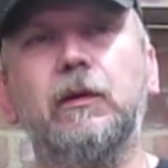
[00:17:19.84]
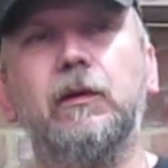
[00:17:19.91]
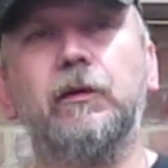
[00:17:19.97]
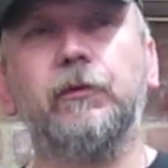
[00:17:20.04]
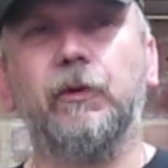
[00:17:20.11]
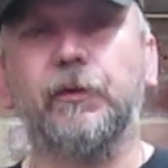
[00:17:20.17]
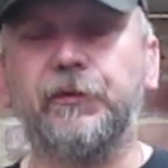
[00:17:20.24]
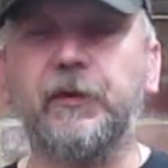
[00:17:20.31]

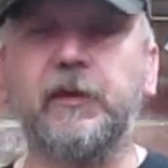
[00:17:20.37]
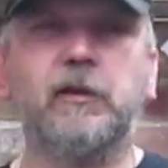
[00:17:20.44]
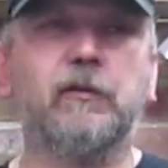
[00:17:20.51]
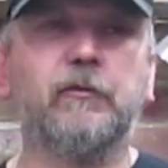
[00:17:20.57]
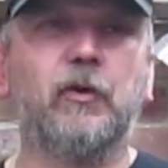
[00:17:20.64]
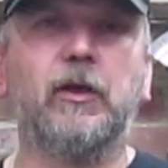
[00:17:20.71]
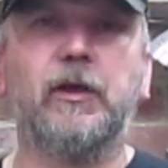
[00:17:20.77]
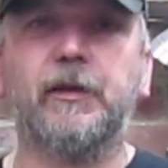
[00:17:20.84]
so I think
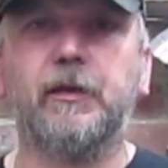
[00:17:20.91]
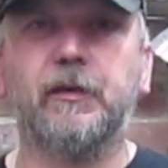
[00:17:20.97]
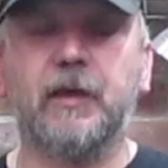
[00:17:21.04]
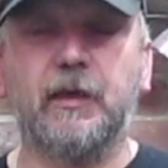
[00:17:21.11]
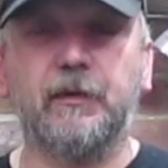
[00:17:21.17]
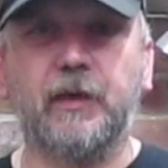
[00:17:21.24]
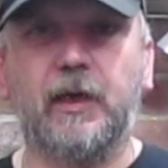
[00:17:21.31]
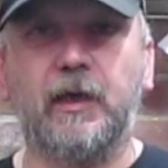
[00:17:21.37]
I've ironed
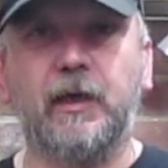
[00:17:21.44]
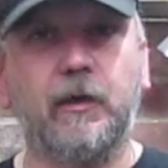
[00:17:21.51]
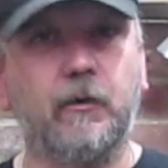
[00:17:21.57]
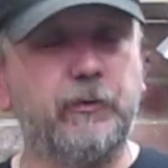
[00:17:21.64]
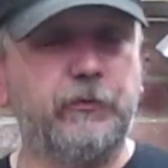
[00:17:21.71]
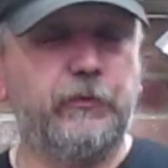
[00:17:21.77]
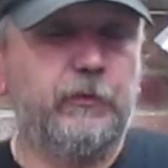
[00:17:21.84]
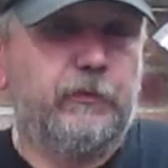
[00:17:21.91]
that
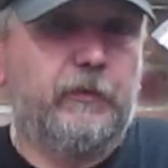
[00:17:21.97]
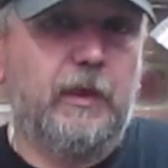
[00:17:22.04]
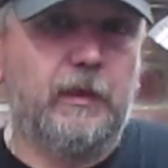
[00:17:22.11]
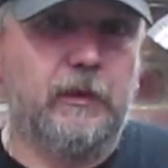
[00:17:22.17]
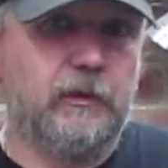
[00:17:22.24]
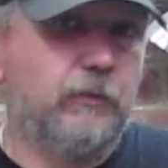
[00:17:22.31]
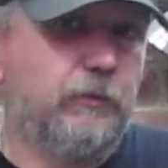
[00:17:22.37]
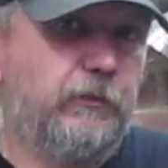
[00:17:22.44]
out. It's just
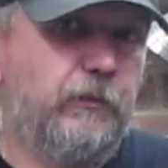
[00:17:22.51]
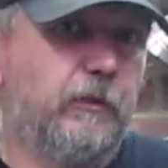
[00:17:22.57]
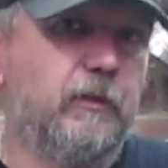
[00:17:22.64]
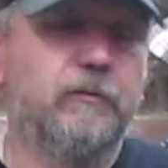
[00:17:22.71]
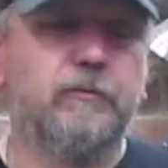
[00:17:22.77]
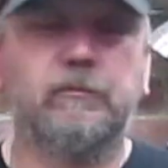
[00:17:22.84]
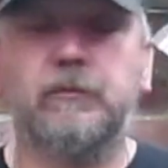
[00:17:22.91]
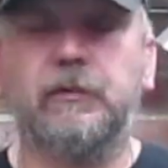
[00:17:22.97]
getting used
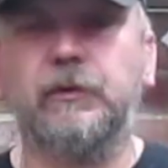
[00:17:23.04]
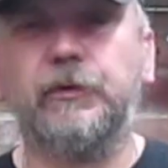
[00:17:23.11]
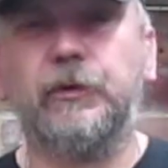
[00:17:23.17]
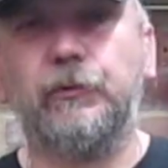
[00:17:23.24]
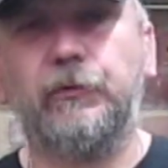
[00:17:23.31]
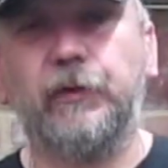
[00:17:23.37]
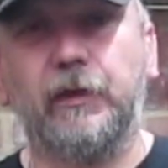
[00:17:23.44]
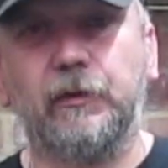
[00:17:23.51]
to
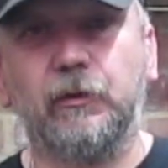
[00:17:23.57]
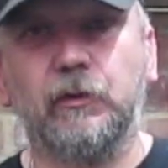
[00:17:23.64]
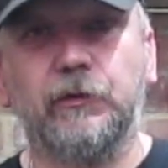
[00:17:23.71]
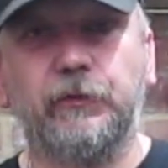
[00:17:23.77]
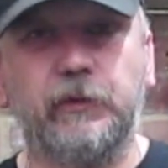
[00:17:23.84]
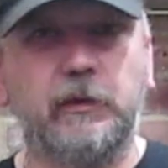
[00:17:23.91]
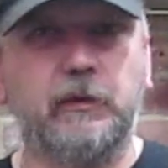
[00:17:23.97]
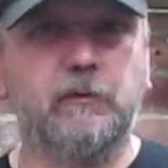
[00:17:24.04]
new
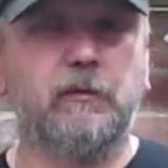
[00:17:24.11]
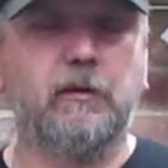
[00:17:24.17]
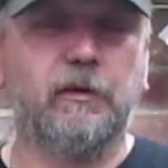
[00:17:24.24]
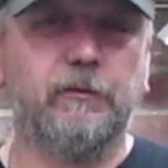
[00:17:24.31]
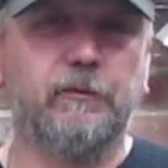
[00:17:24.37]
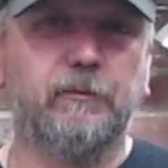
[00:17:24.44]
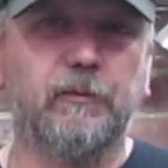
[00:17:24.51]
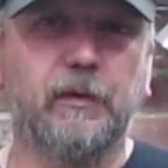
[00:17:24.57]
technology
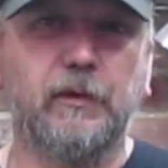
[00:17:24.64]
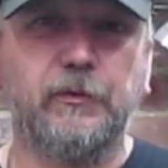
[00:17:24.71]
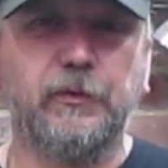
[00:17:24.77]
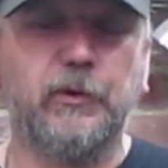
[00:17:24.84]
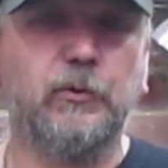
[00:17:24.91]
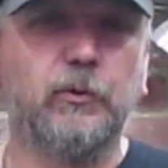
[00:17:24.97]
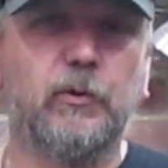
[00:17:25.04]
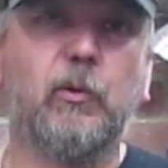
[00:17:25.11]
and
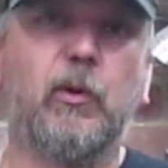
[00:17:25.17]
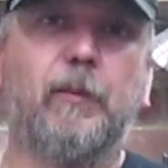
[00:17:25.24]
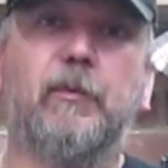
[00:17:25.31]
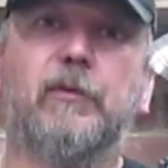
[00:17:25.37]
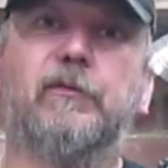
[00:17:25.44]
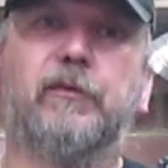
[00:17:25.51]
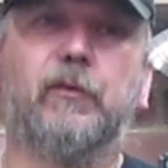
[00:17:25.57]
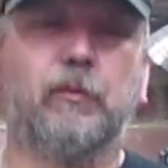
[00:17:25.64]
new
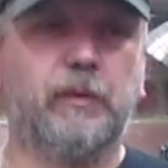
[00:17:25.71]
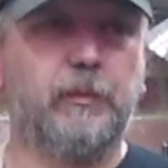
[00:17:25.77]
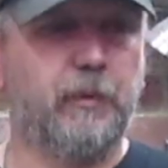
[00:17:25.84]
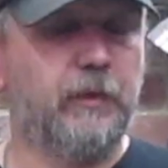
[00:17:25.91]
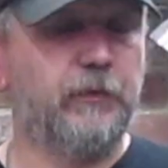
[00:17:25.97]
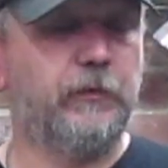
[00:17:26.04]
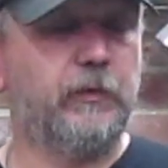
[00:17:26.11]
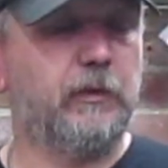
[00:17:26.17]
equipment for me,
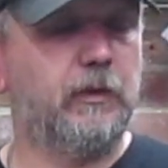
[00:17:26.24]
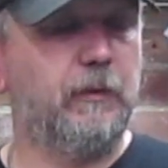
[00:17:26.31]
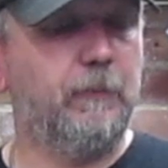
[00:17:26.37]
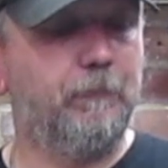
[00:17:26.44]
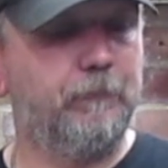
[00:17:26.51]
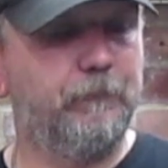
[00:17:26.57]
basically.